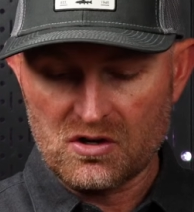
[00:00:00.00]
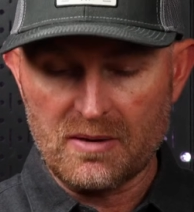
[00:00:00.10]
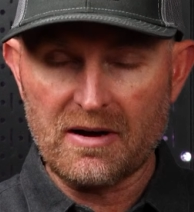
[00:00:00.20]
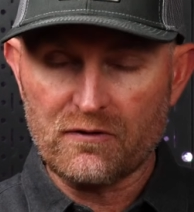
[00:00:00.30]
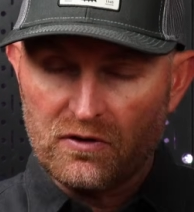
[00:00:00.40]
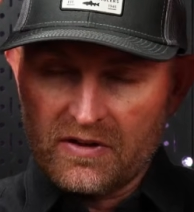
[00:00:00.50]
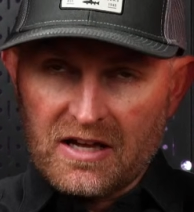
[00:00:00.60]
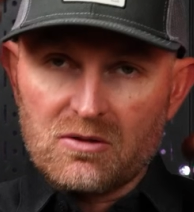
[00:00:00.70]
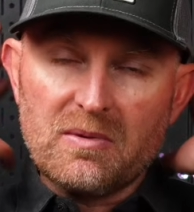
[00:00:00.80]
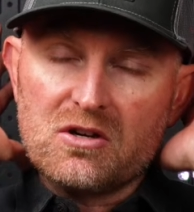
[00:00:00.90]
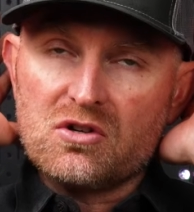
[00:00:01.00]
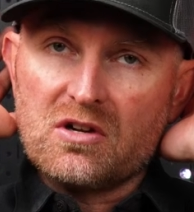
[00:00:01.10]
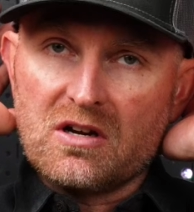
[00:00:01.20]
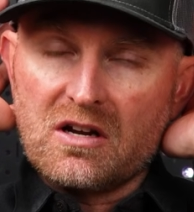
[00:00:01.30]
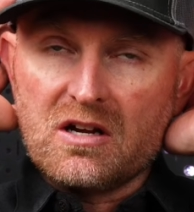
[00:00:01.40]
Try them out for length, make
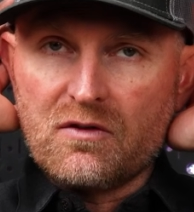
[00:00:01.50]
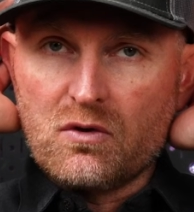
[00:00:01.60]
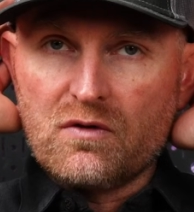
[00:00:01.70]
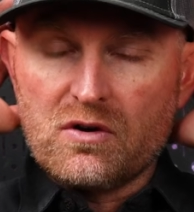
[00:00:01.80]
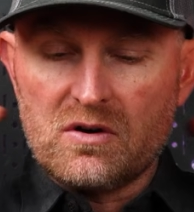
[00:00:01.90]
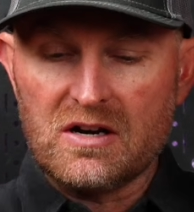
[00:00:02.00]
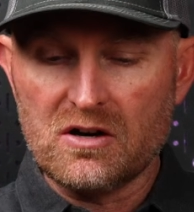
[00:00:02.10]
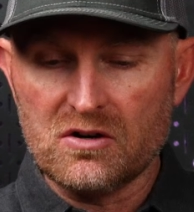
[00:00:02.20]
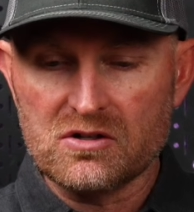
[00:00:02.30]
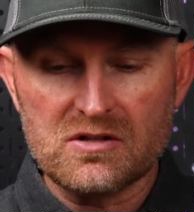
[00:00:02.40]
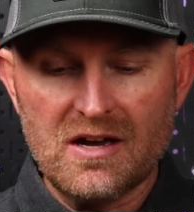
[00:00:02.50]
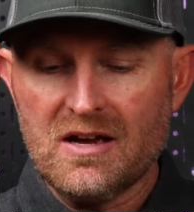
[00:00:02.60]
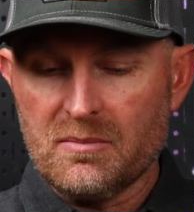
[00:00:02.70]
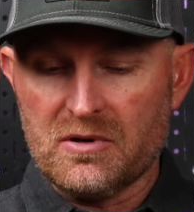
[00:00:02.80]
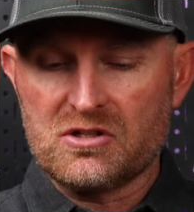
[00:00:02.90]
sure they're going to cover over your ears,
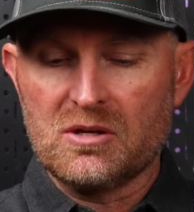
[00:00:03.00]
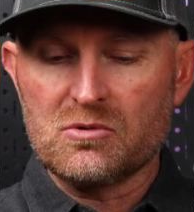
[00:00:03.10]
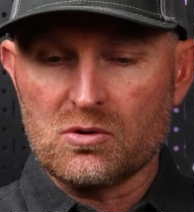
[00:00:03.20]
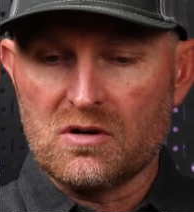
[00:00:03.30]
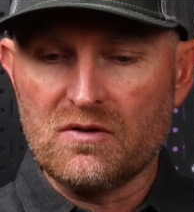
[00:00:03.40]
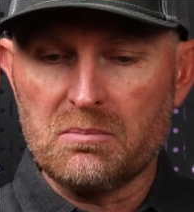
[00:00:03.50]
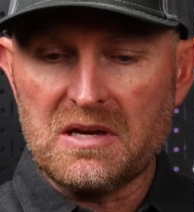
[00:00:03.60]
but some sort of a